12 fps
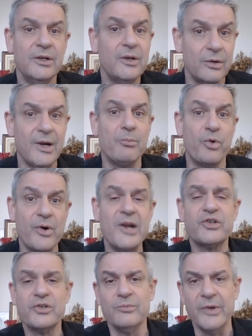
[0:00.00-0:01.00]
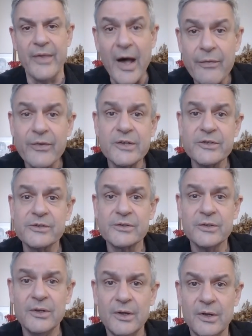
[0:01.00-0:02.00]
collaboration with others
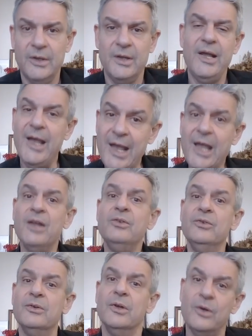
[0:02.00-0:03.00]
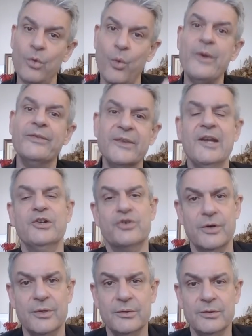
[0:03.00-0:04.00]
and with
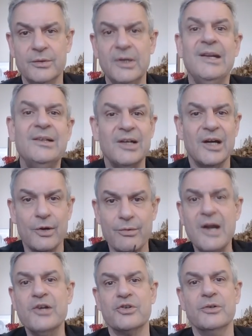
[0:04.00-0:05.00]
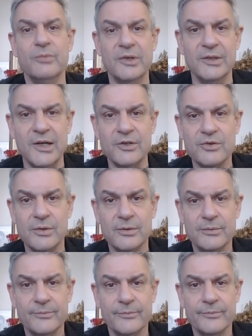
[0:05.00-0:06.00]
nature, integration with nature.
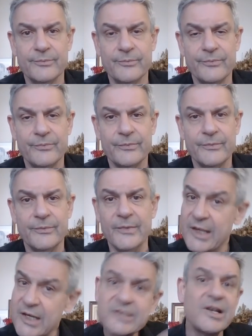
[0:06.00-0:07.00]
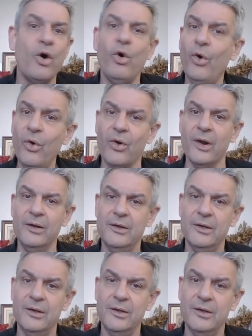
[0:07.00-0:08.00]
These are all,
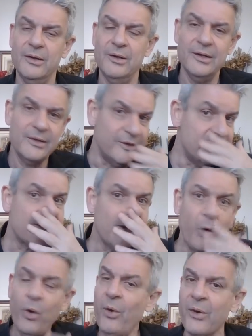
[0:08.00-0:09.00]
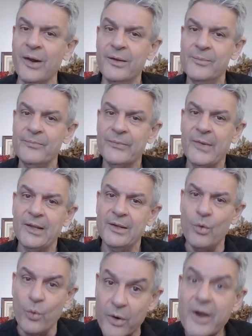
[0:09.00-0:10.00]
these are all
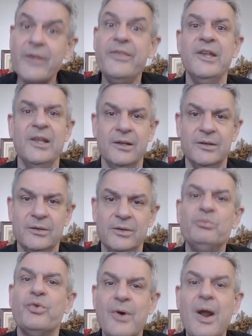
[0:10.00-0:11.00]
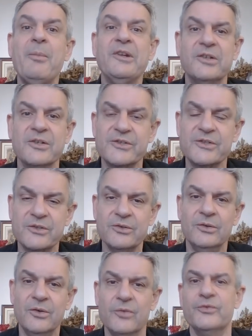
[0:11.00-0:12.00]
worthy parameters
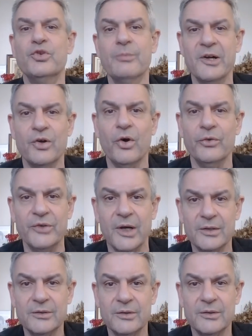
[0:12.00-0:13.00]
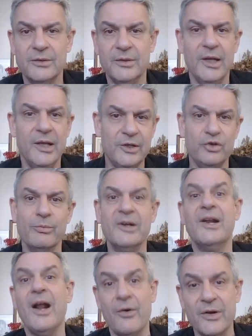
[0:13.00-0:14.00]
of human conduct and
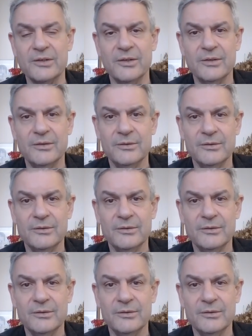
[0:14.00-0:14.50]
human character.